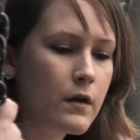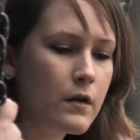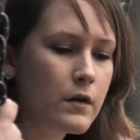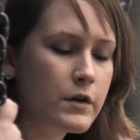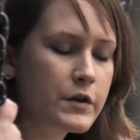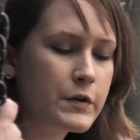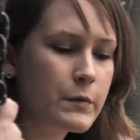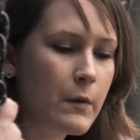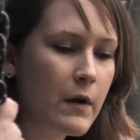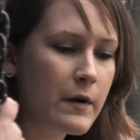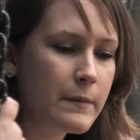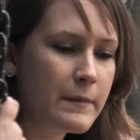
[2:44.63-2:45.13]

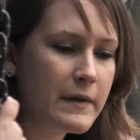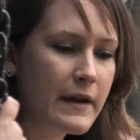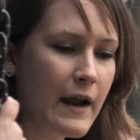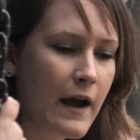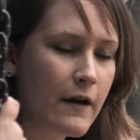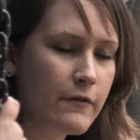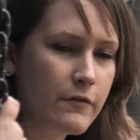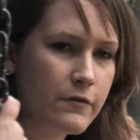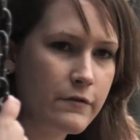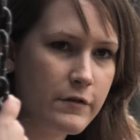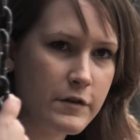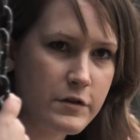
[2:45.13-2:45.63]
she wanted me to
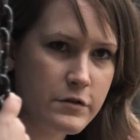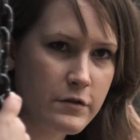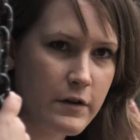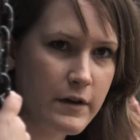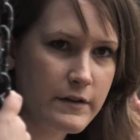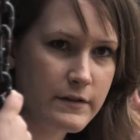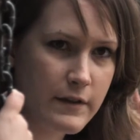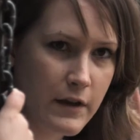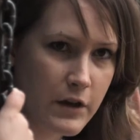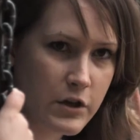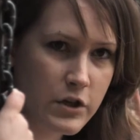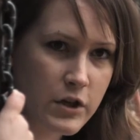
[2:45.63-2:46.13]
have a
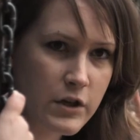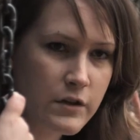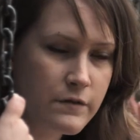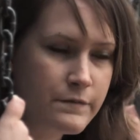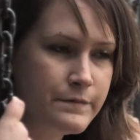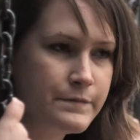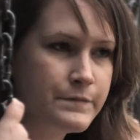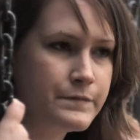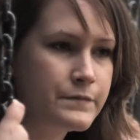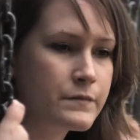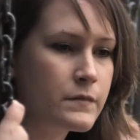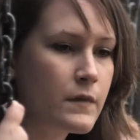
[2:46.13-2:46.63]
visualization
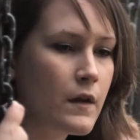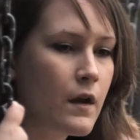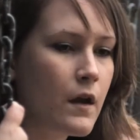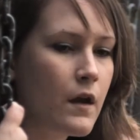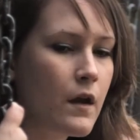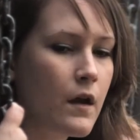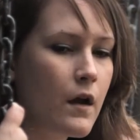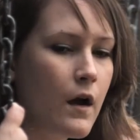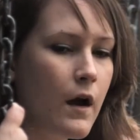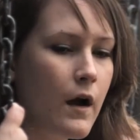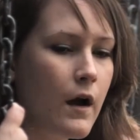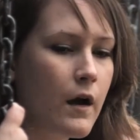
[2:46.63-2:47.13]

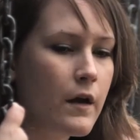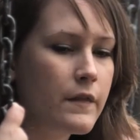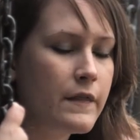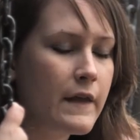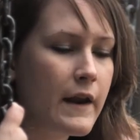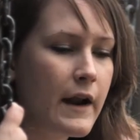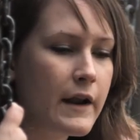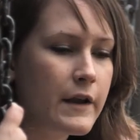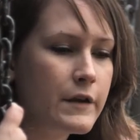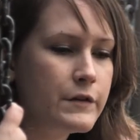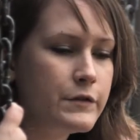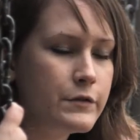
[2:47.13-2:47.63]
that
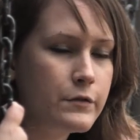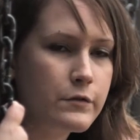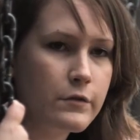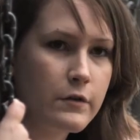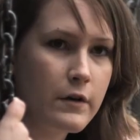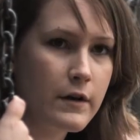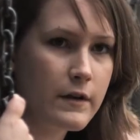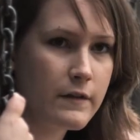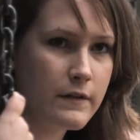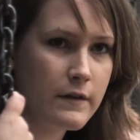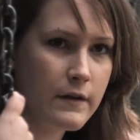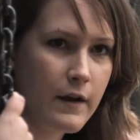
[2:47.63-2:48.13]
I could do
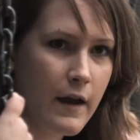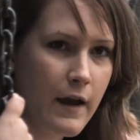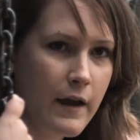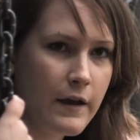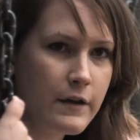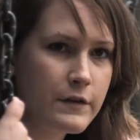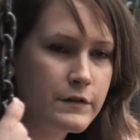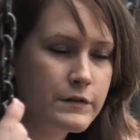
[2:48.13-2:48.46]
during the day.